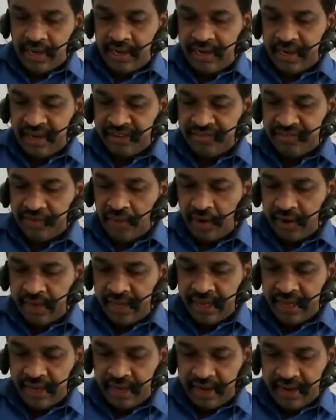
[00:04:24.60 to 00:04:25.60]
does not
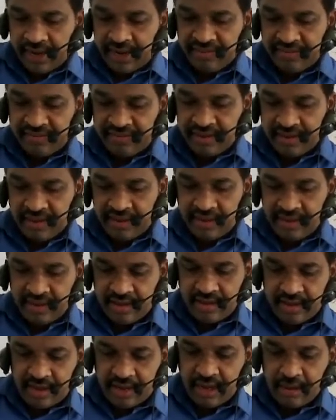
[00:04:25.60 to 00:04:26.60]
increase
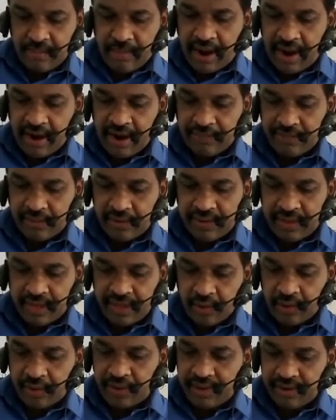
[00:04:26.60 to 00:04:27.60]
the demand for the
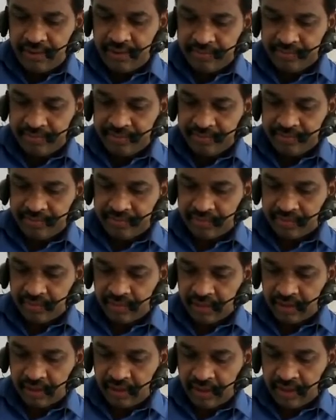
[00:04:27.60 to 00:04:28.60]
good.
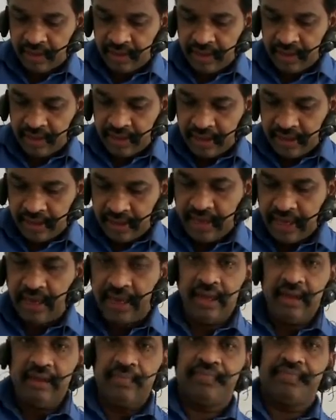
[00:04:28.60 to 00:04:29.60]

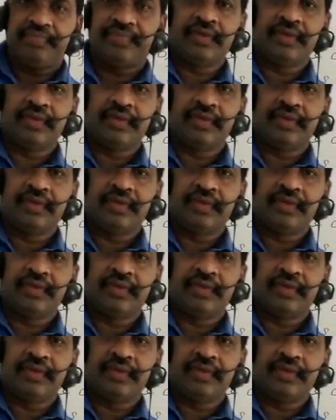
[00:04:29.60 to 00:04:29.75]
Here,